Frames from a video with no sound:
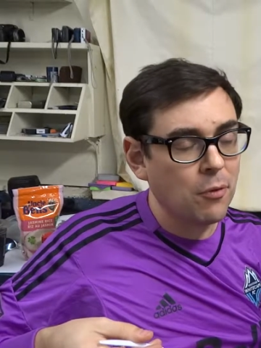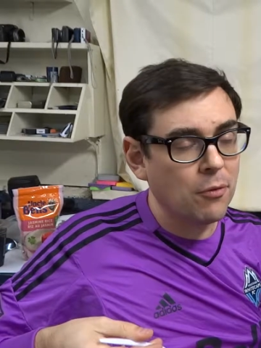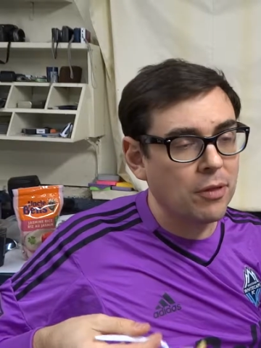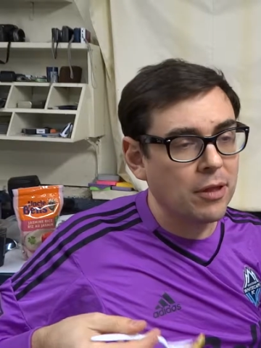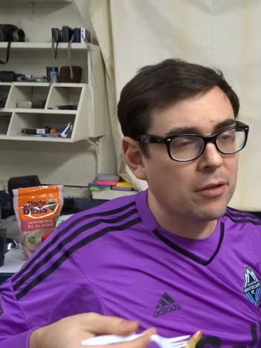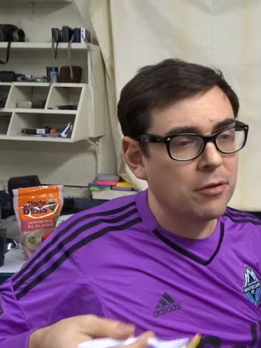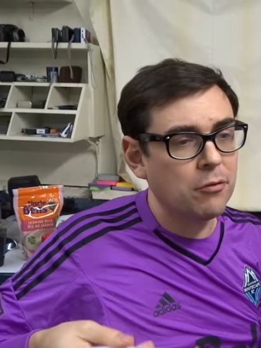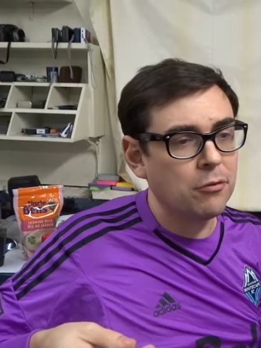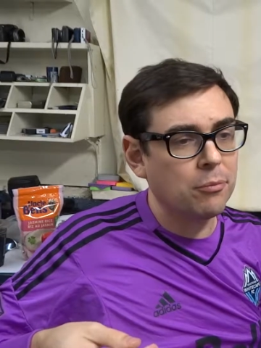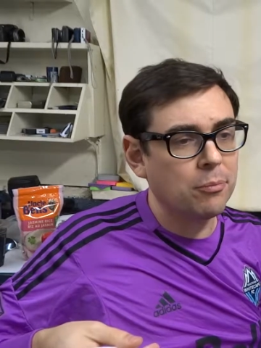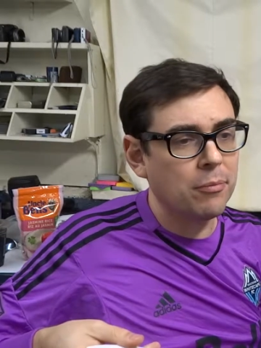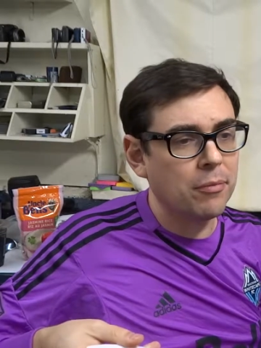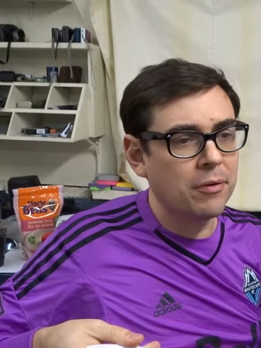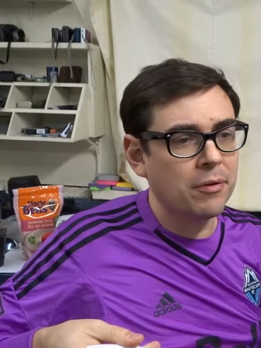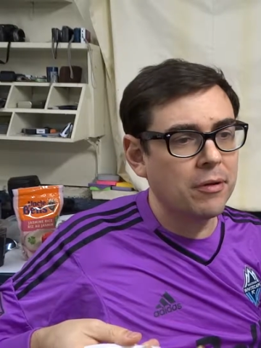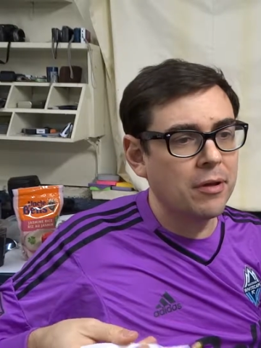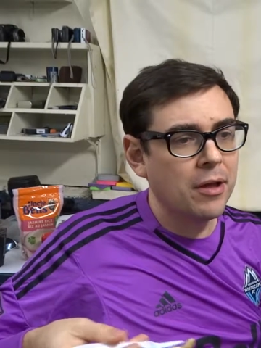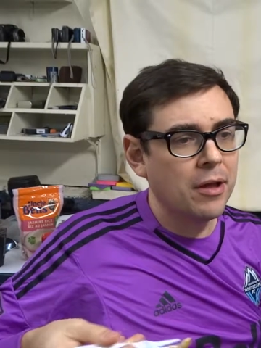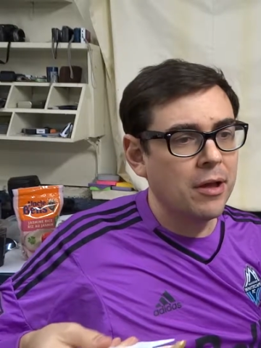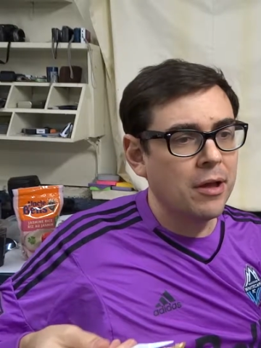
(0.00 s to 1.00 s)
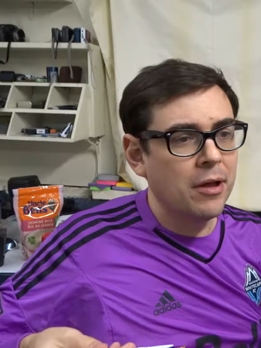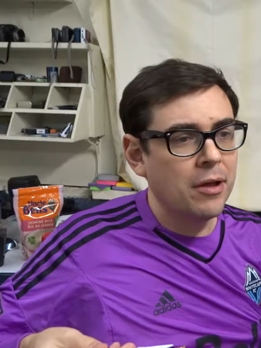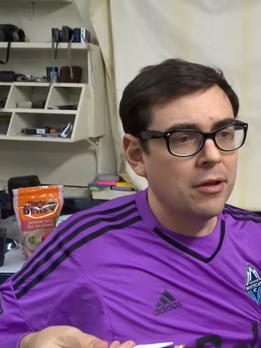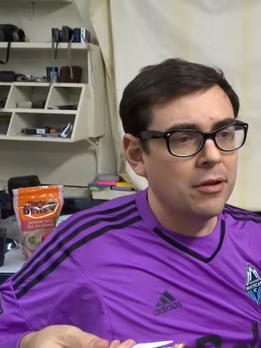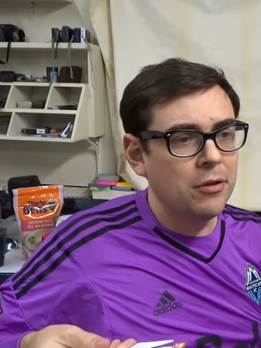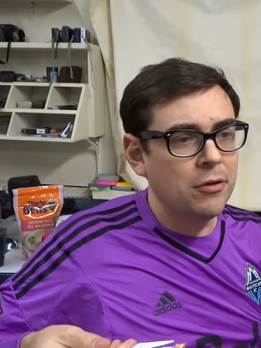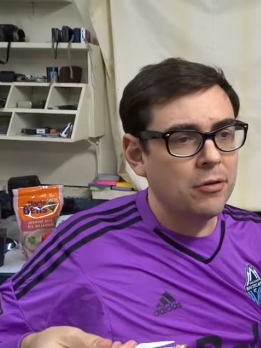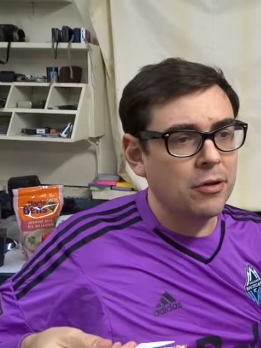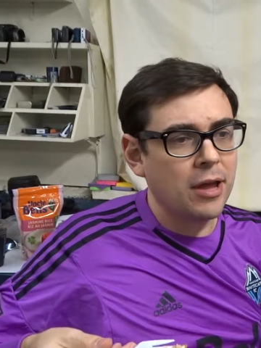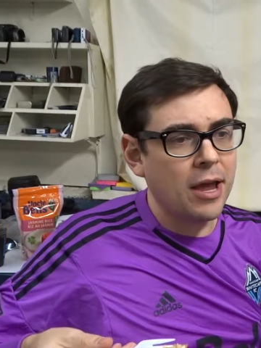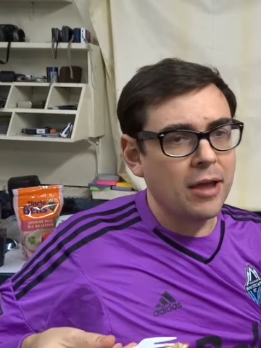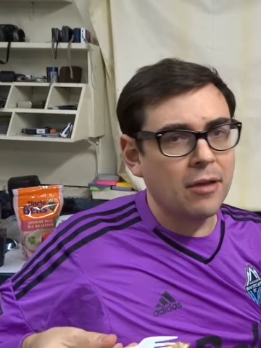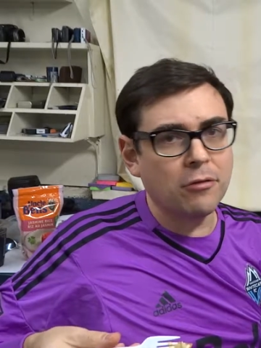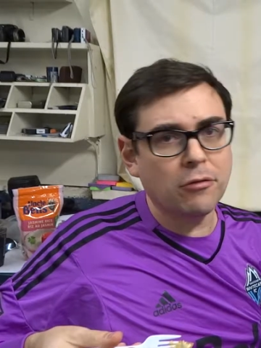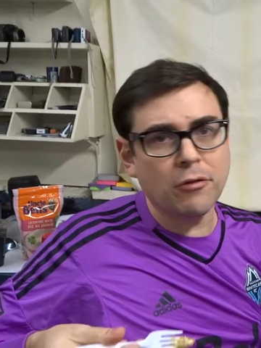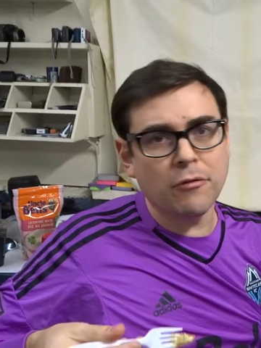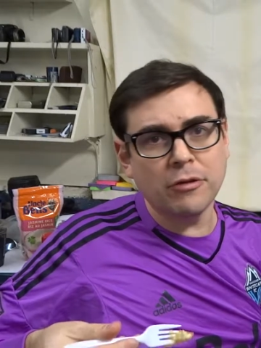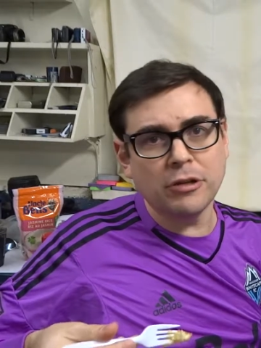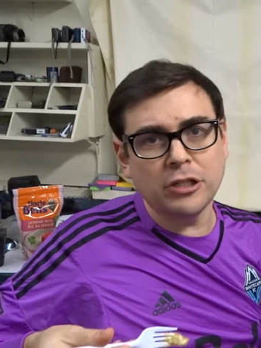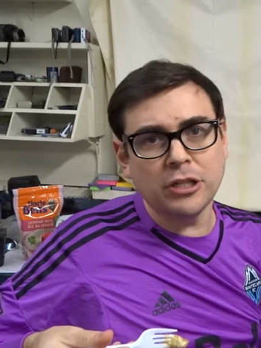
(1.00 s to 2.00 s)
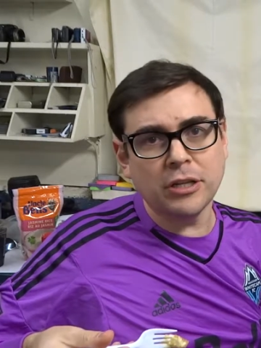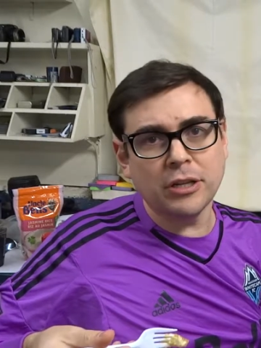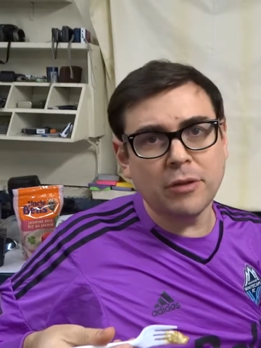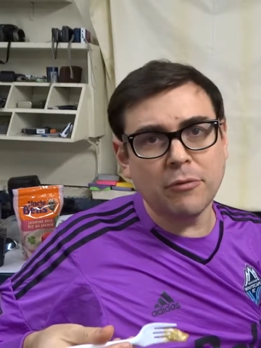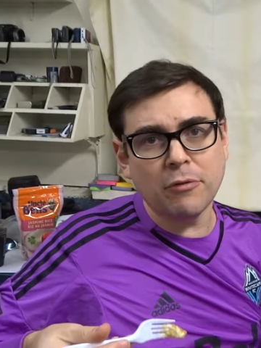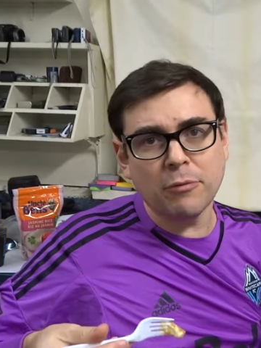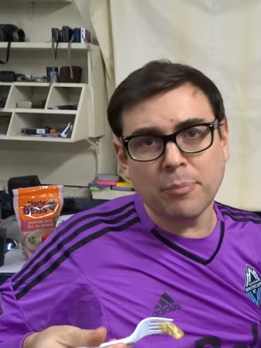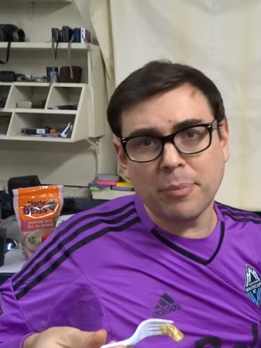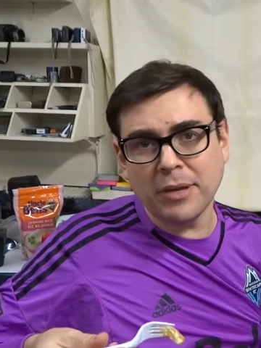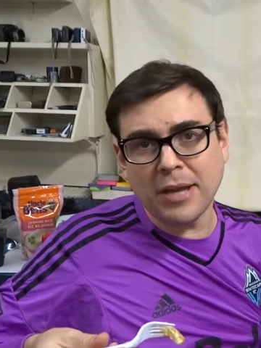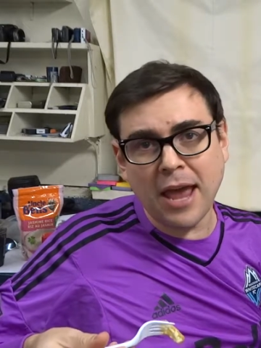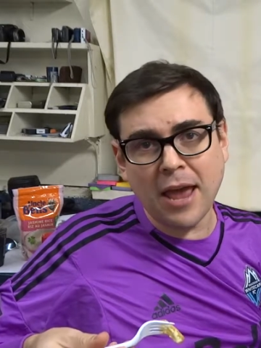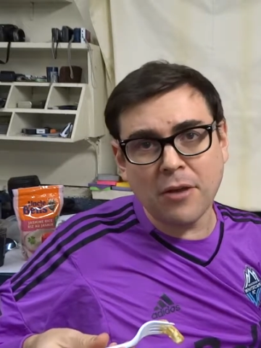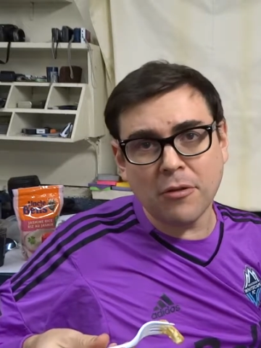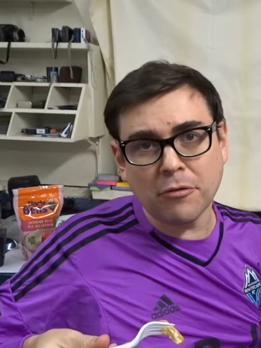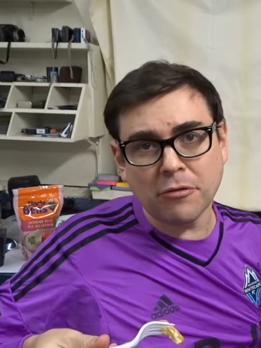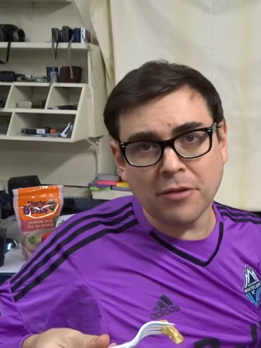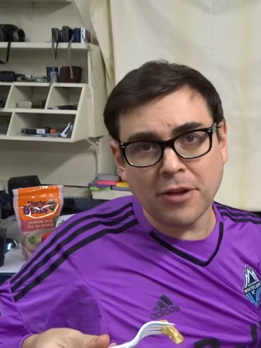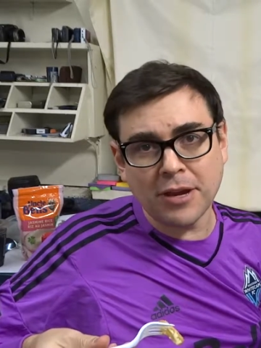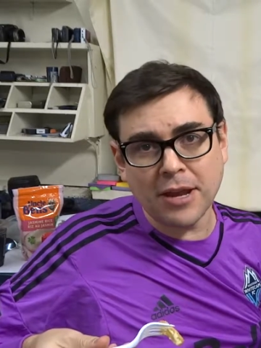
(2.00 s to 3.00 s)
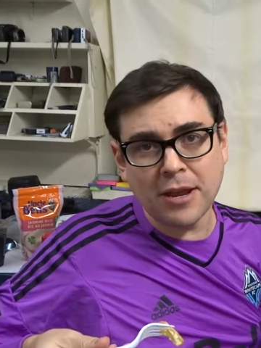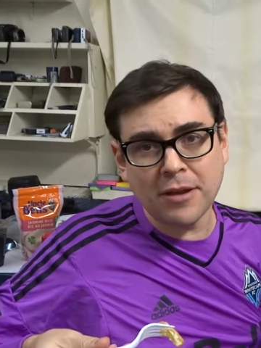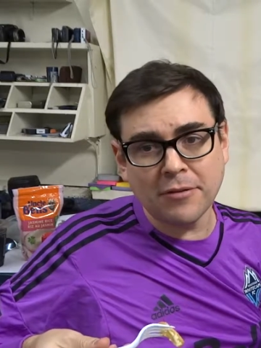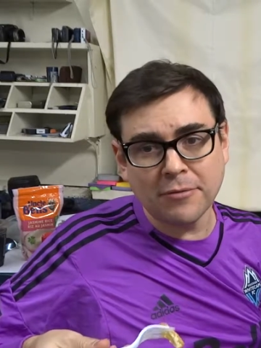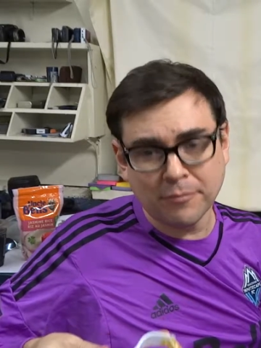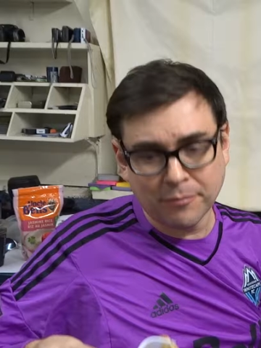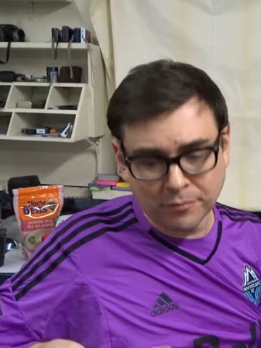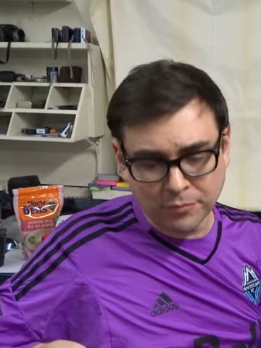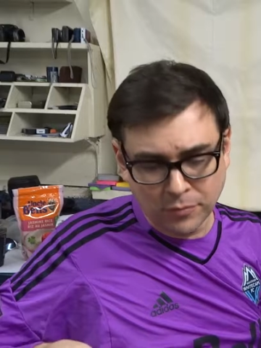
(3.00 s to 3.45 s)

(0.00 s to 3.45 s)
more like you're getting sort of a chili with potatoes in it.